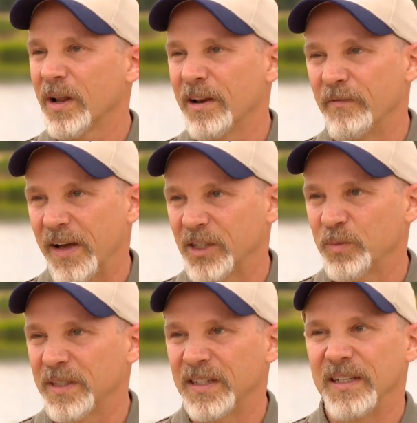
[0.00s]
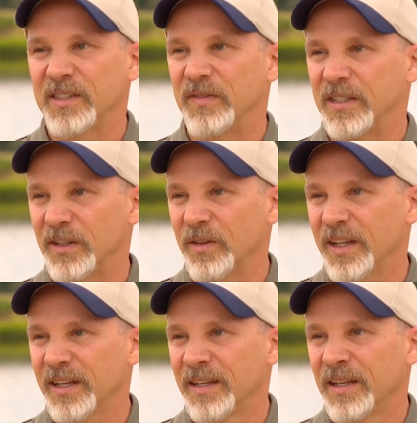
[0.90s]
an investment in this
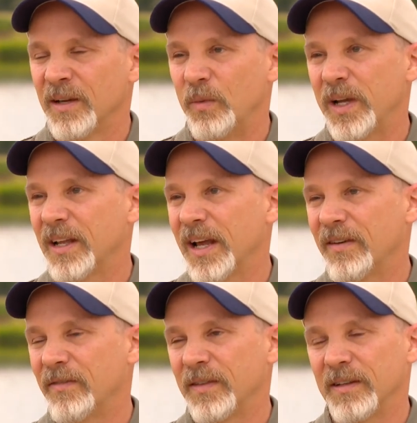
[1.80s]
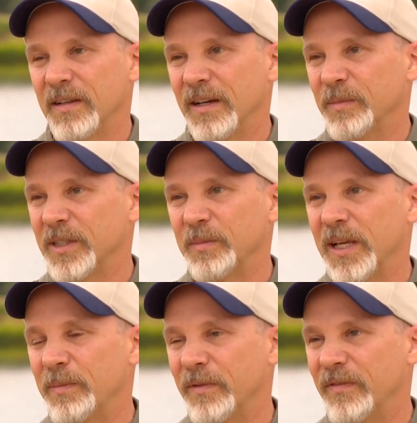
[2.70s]
facility, we could have um, some
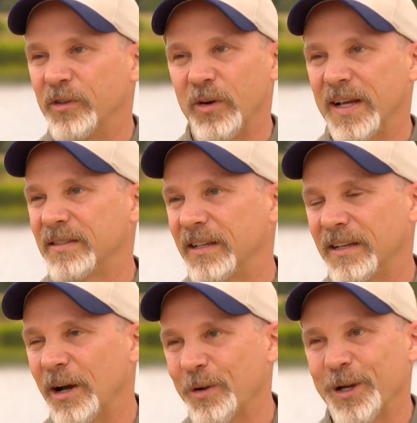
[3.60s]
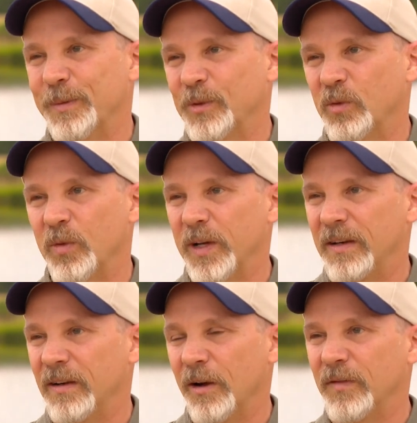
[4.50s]
type of drastic outcomes where
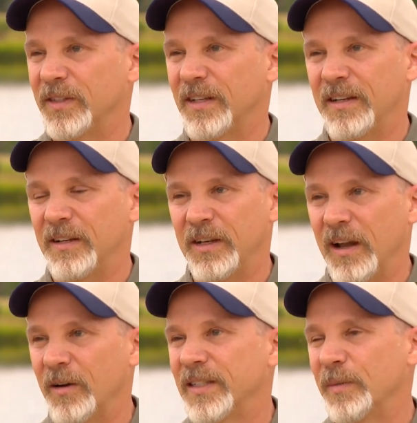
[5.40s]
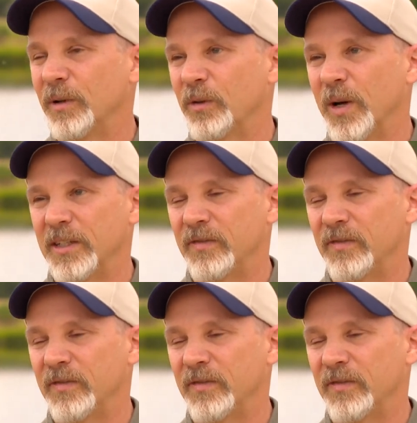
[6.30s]
we all of a sudden aren't able to raise